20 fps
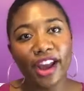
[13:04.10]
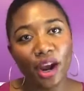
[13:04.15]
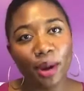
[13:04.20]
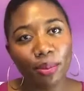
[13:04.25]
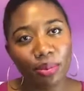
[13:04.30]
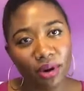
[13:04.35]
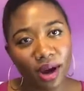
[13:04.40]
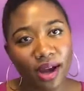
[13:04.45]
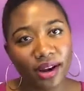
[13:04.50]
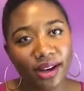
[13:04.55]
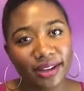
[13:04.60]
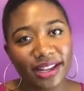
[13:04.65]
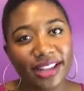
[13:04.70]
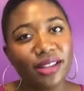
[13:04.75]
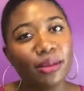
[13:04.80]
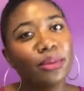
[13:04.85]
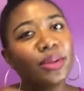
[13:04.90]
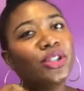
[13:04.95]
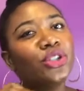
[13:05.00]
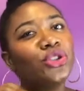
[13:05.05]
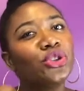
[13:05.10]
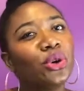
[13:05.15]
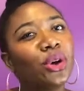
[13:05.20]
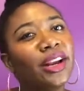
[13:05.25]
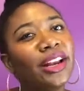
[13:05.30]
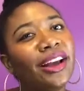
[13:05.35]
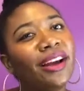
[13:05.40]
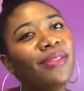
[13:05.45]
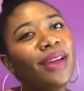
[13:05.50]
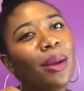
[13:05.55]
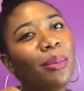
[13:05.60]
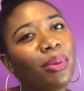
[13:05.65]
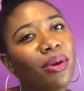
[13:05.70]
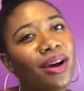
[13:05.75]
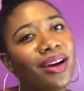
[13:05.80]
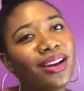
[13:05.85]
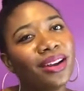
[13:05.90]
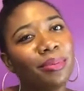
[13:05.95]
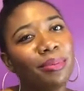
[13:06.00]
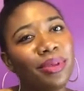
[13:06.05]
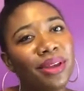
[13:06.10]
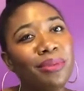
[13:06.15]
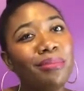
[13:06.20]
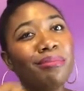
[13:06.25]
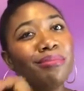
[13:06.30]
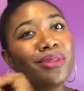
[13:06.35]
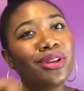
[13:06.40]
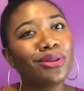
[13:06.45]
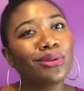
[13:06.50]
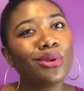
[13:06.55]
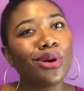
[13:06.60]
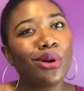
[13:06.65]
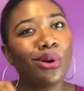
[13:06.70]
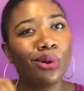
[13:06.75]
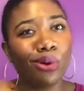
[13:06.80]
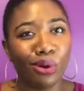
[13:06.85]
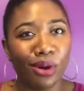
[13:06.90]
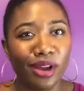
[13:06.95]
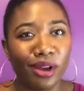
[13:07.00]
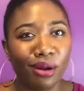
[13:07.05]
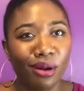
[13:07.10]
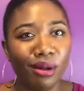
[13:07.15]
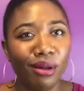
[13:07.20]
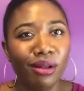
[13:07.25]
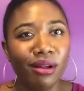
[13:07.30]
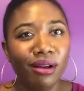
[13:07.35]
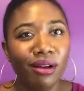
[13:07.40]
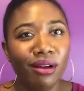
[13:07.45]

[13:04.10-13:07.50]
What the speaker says: product, and the majority of that product be mineral oil,